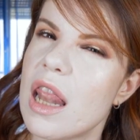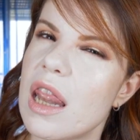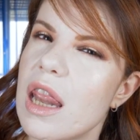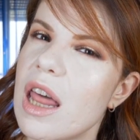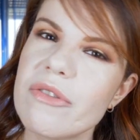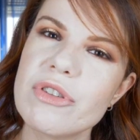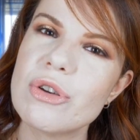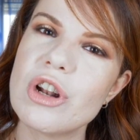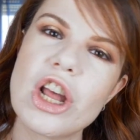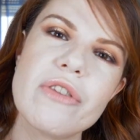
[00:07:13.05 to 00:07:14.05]
Love
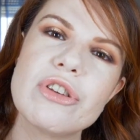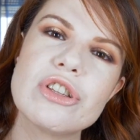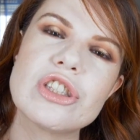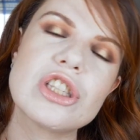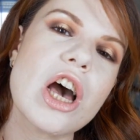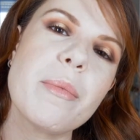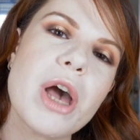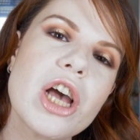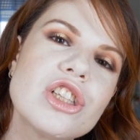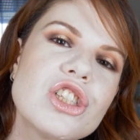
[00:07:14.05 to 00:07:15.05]
you so
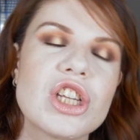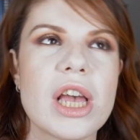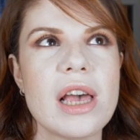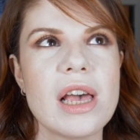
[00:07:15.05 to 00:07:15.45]
much.